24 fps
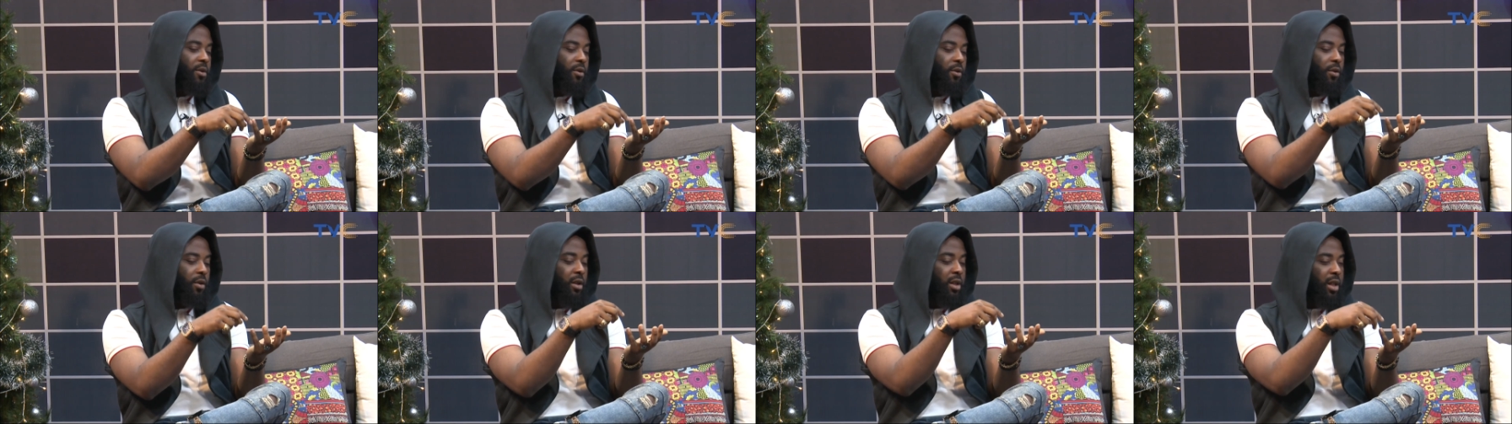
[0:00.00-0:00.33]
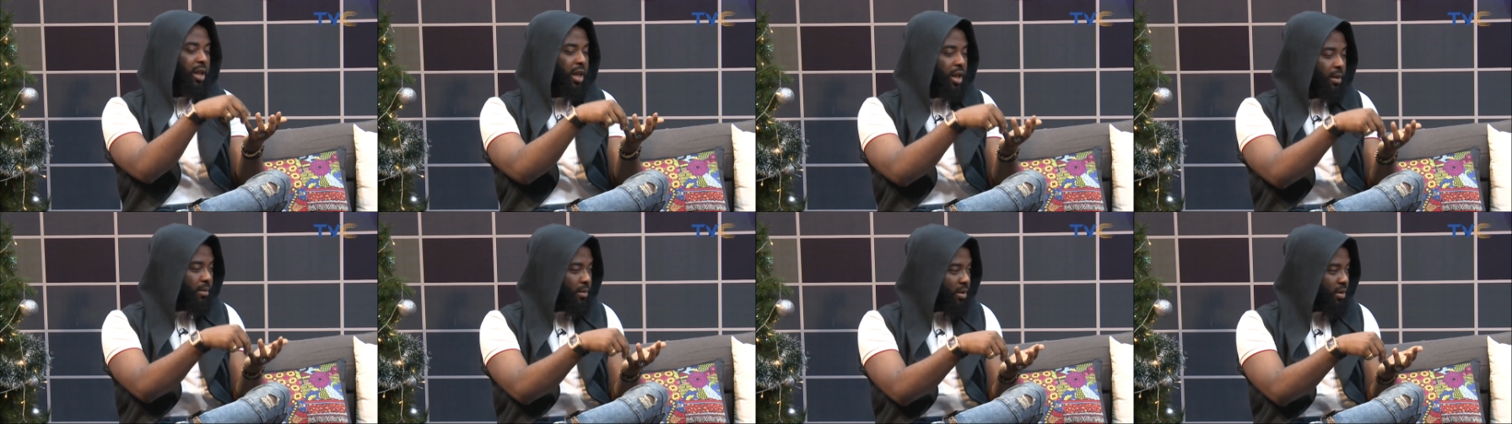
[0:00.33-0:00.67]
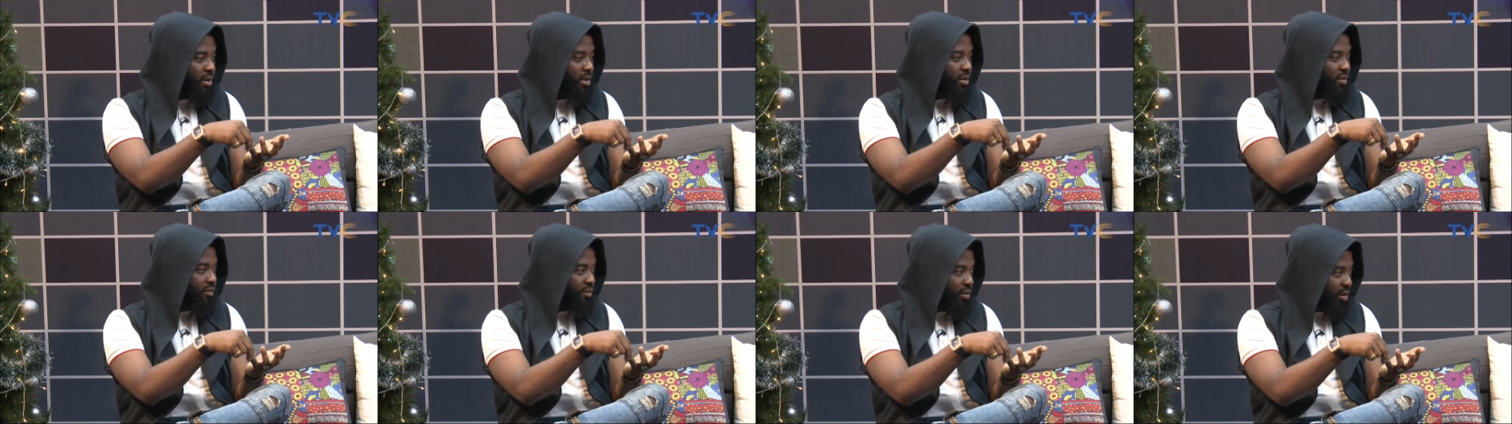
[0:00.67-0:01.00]
So the name
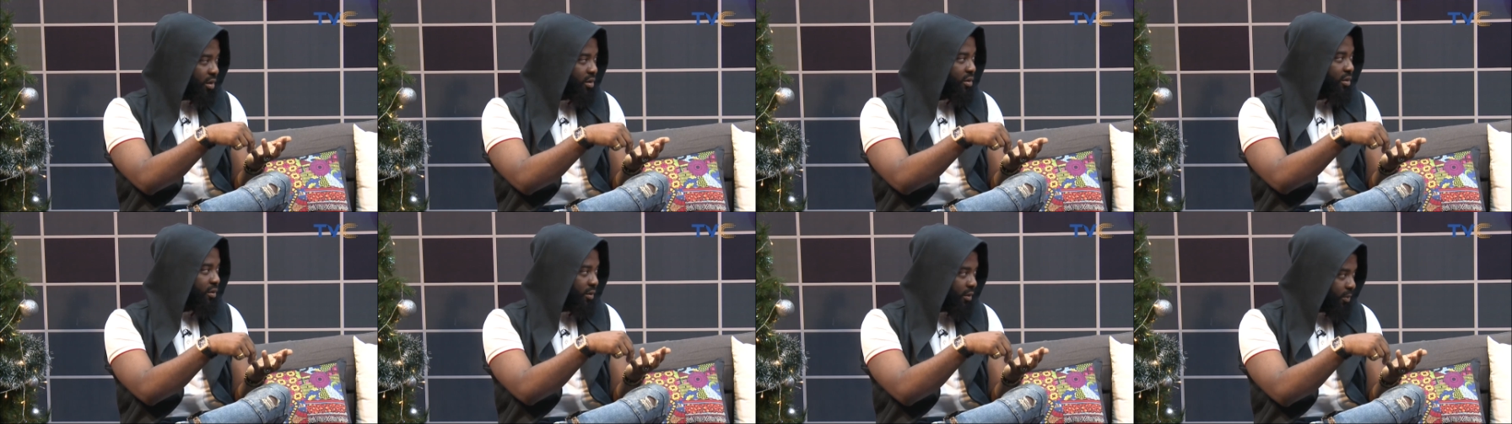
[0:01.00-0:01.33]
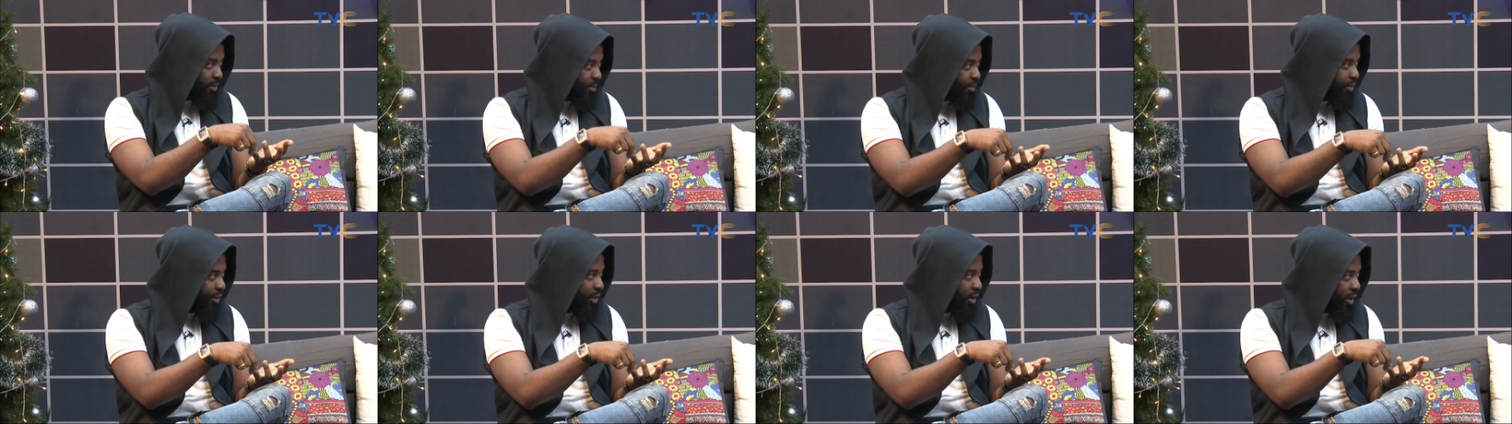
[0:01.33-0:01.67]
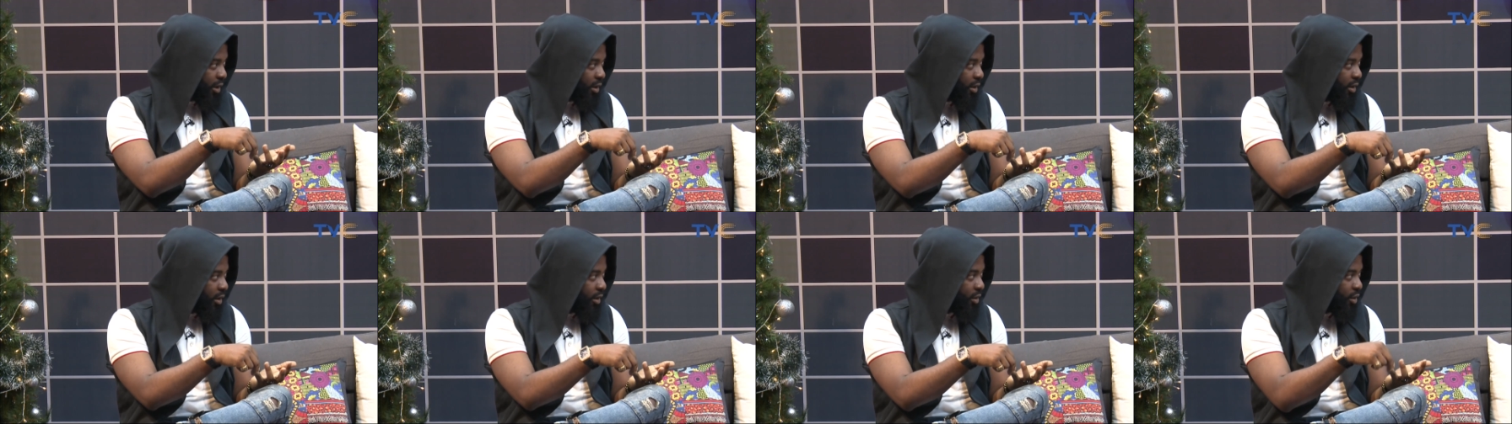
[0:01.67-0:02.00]
is is pretty
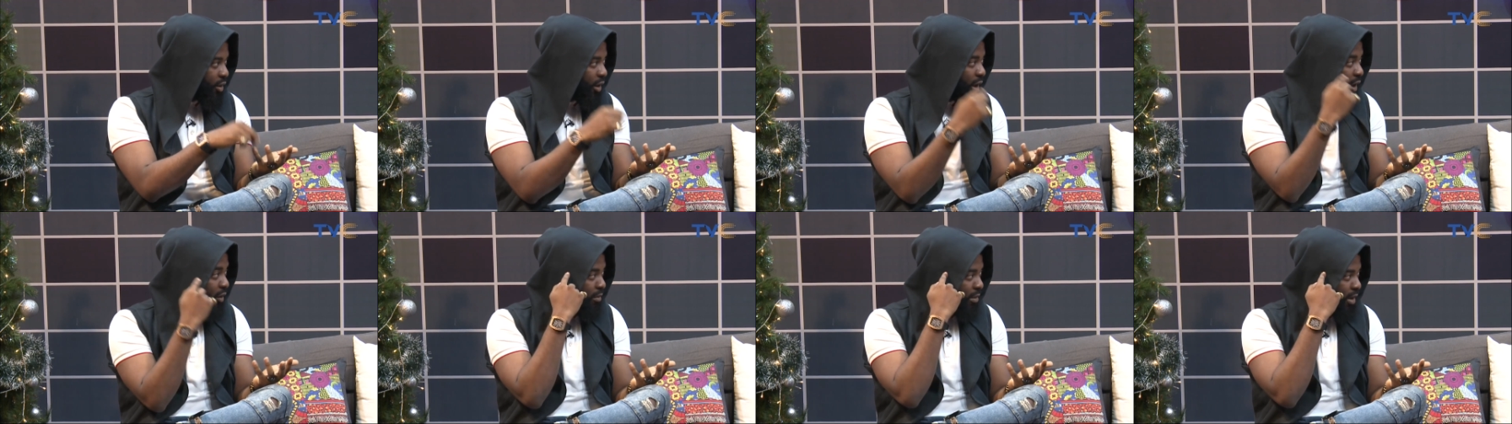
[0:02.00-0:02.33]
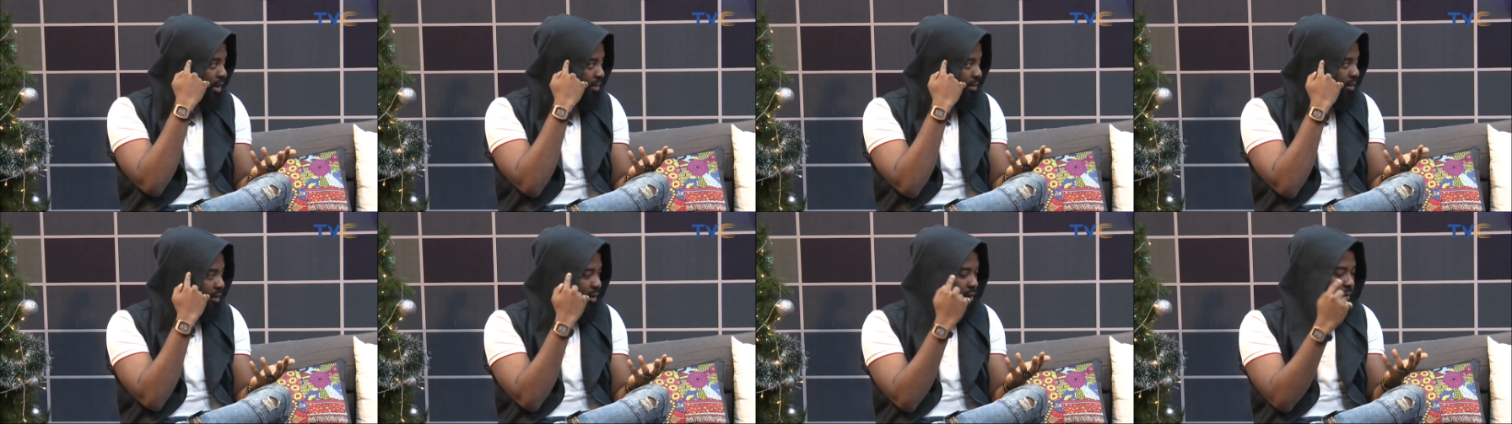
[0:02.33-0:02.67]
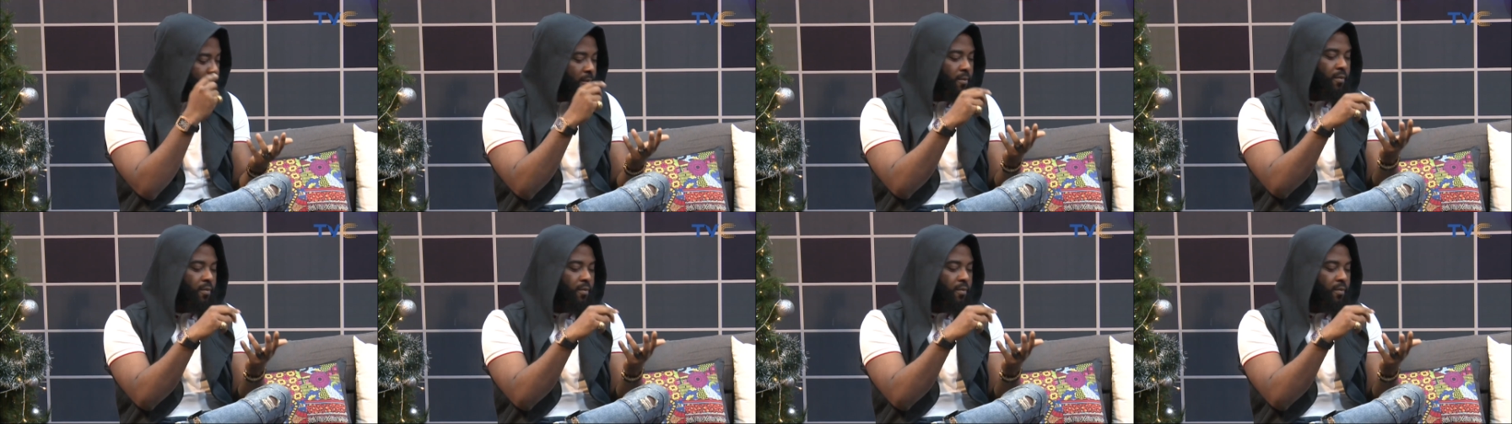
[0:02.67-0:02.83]
mm -hmm. good. You can remember it.